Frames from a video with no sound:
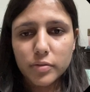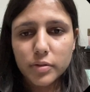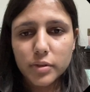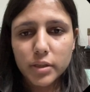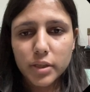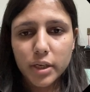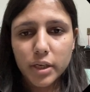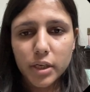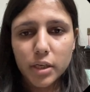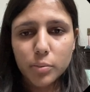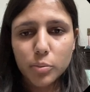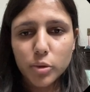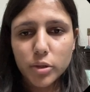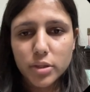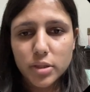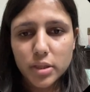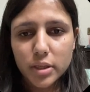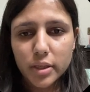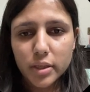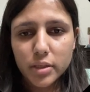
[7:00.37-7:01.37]
data
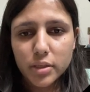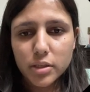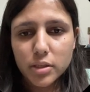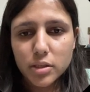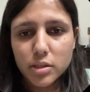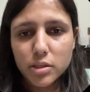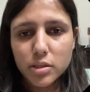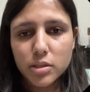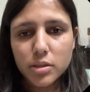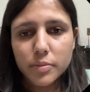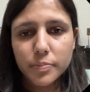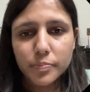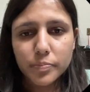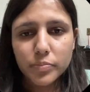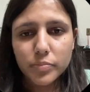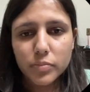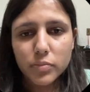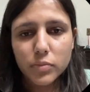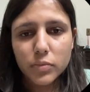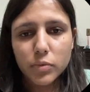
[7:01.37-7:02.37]
points like this,
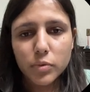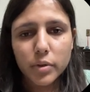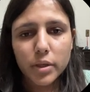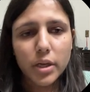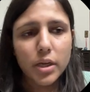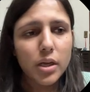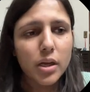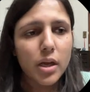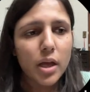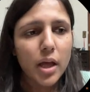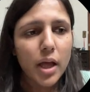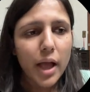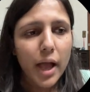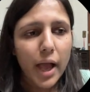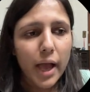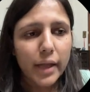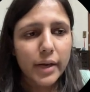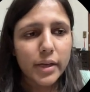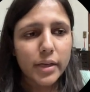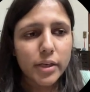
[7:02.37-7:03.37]
okay,
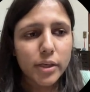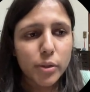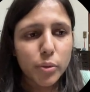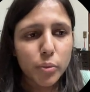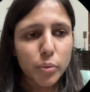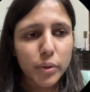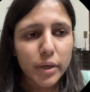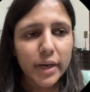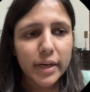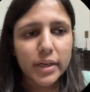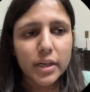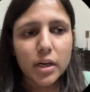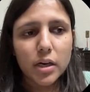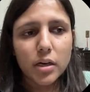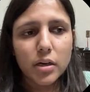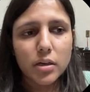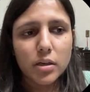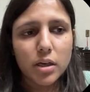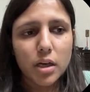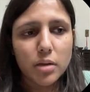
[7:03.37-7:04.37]
and a new
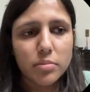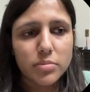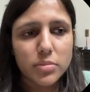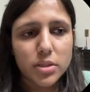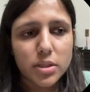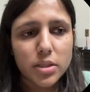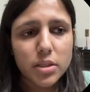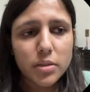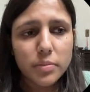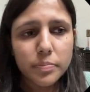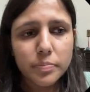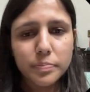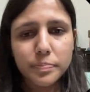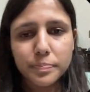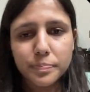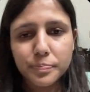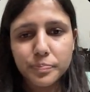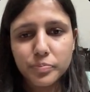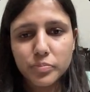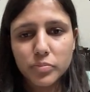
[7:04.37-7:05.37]
data comes in.
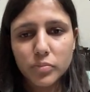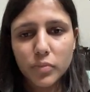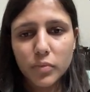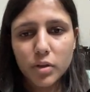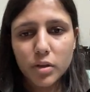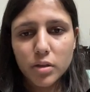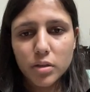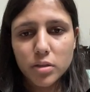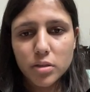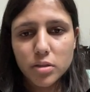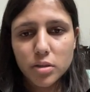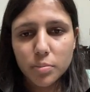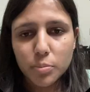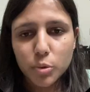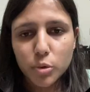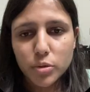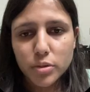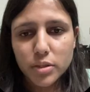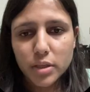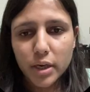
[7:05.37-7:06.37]

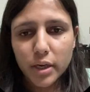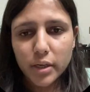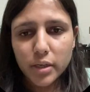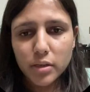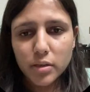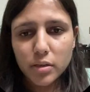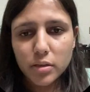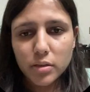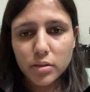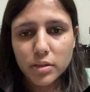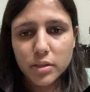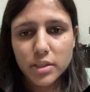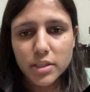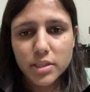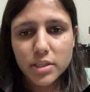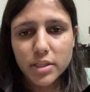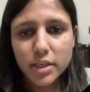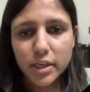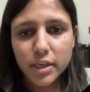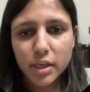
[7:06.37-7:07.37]
Suppose that
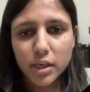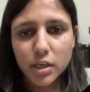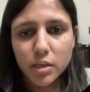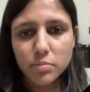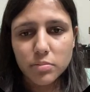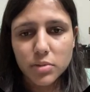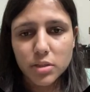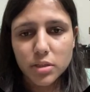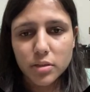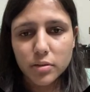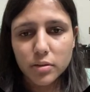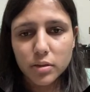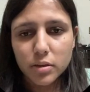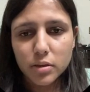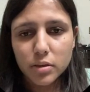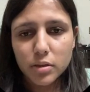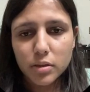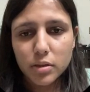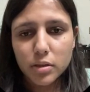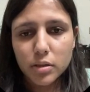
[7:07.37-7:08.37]
this data comes in,
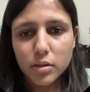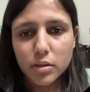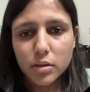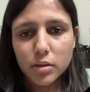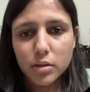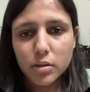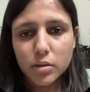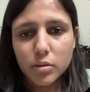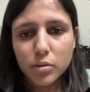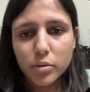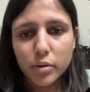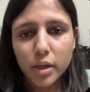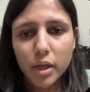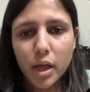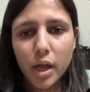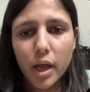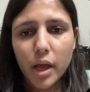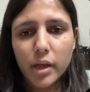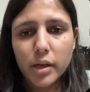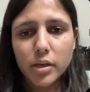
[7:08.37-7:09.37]
okay,
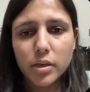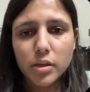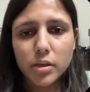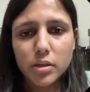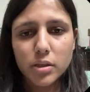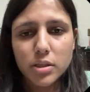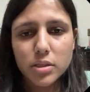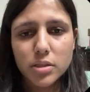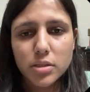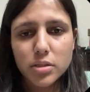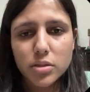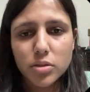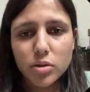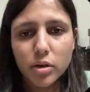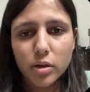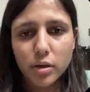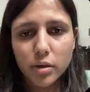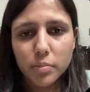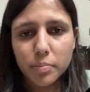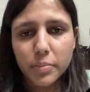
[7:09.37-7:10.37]
and this is
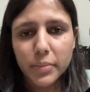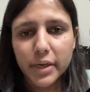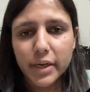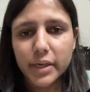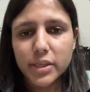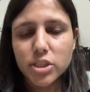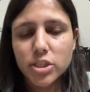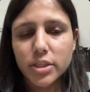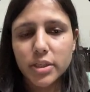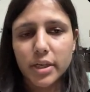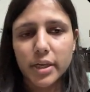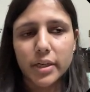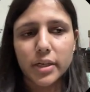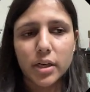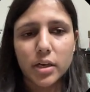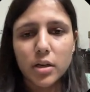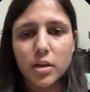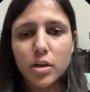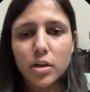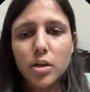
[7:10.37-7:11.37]
your prediction
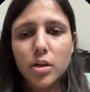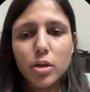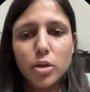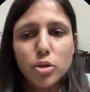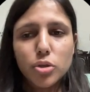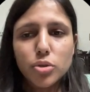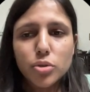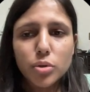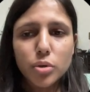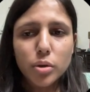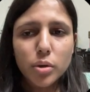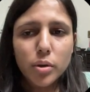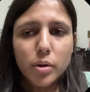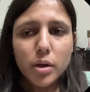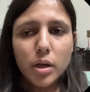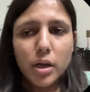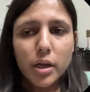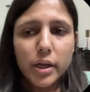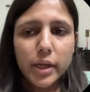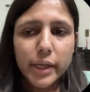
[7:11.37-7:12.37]
data. So
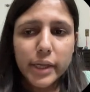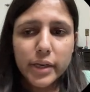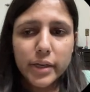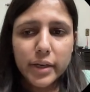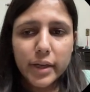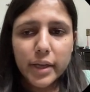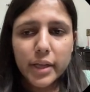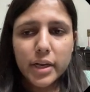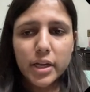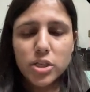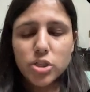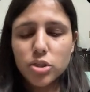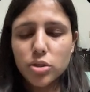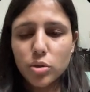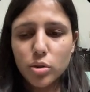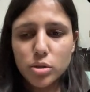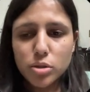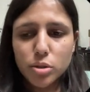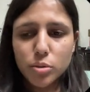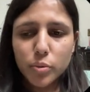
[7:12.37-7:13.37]
in regression
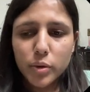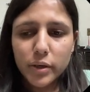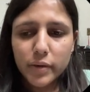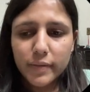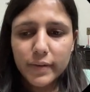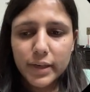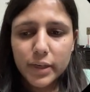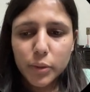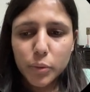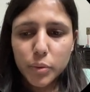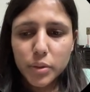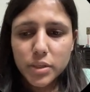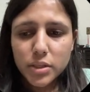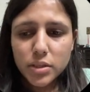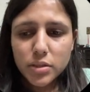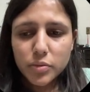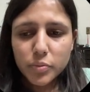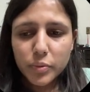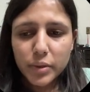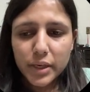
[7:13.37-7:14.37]
also what we'll do
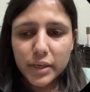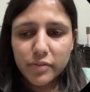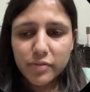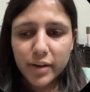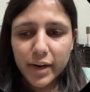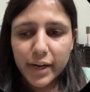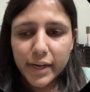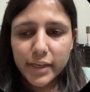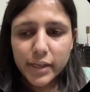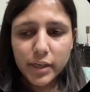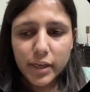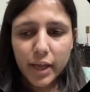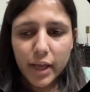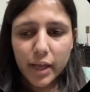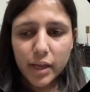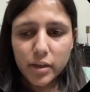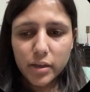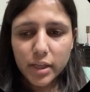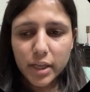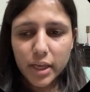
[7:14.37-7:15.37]
is we'll find
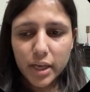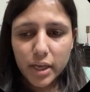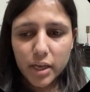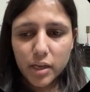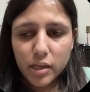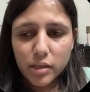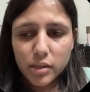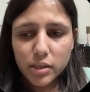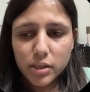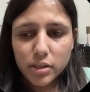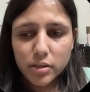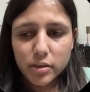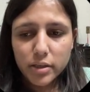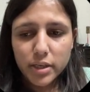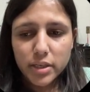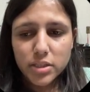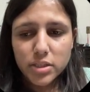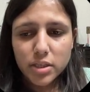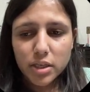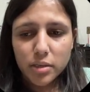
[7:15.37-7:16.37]

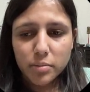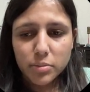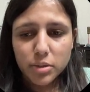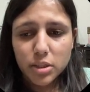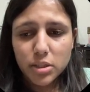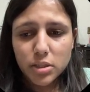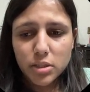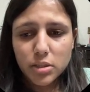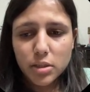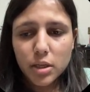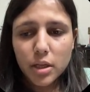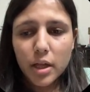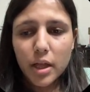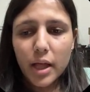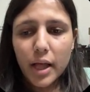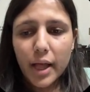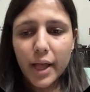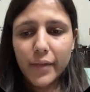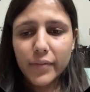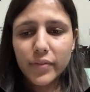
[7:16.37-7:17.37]
K-nearest neighbors
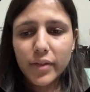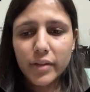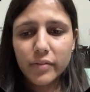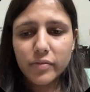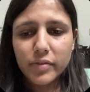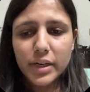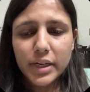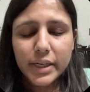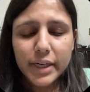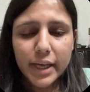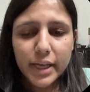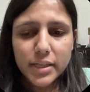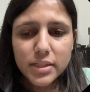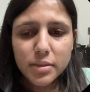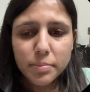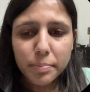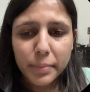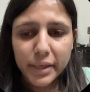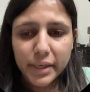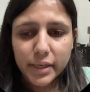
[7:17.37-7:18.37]
and then we'll take
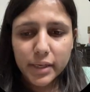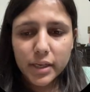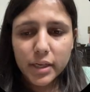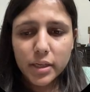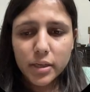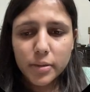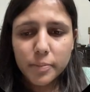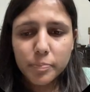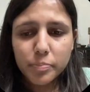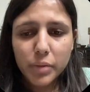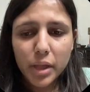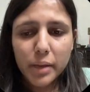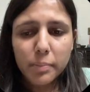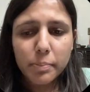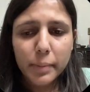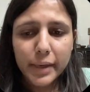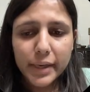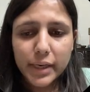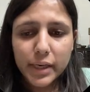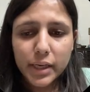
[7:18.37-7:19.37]
some metric, and
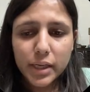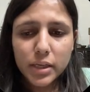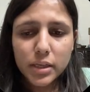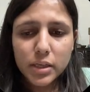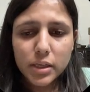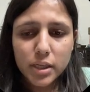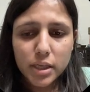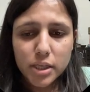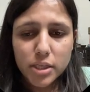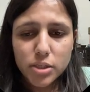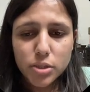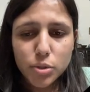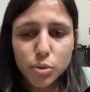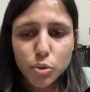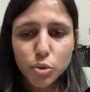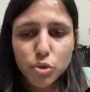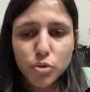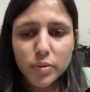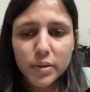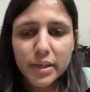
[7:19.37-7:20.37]
metric is
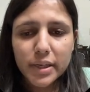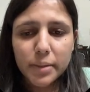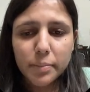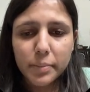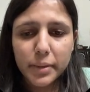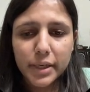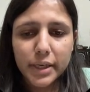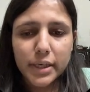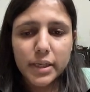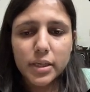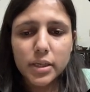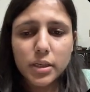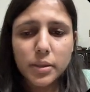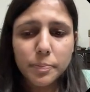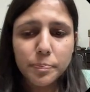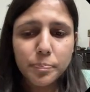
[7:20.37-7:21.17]
usually median